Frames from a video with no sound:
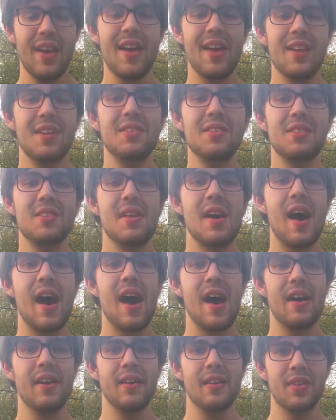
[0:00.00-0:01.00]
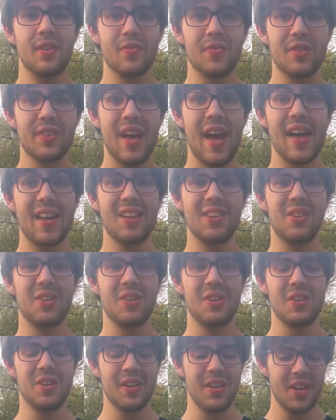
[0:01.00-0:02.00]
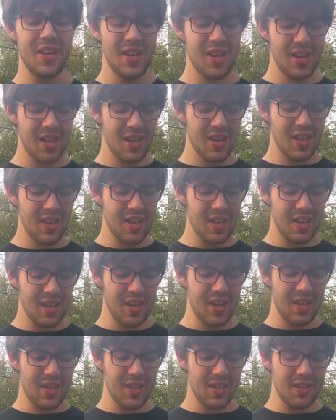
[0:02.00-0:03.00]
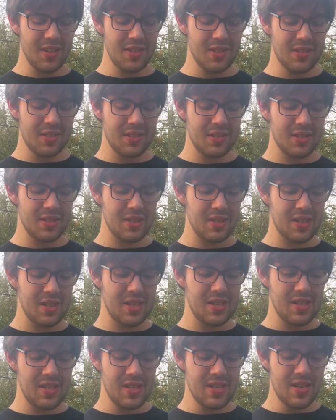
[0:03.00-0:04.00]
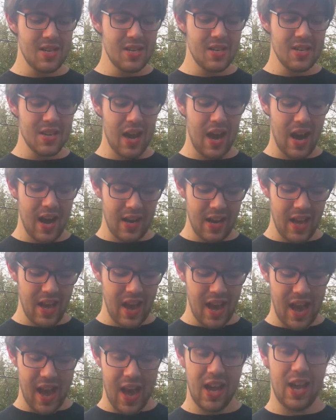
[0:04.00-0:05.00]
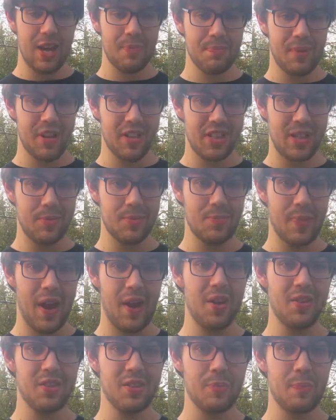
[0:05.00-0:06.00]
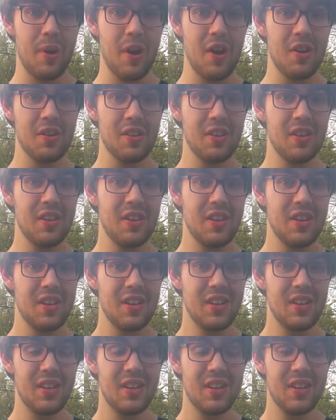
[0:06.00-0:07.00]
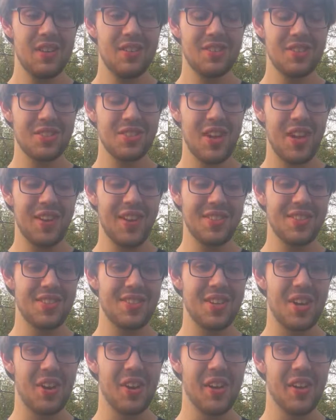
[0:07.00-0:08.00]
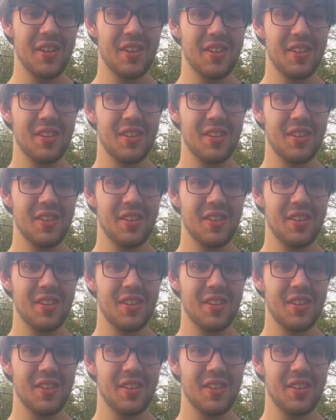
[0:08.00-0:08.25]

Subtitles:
is that the vernacular is not a hang-up on James Patterson's part. It's just not necessary.